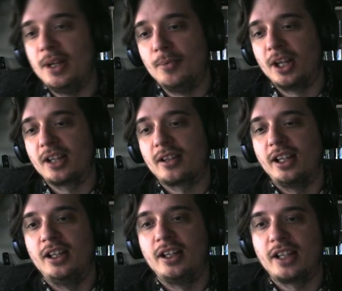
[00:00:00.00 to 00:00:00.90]
but
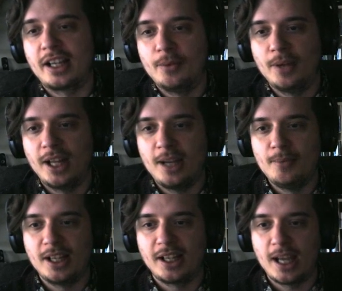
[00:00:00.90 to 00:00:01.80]
I kind of want to animate a
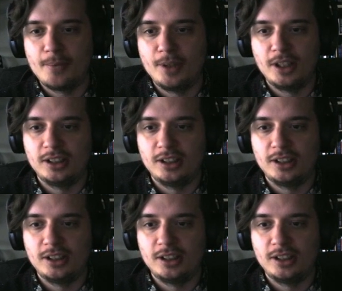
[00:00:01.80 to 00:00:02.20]
camera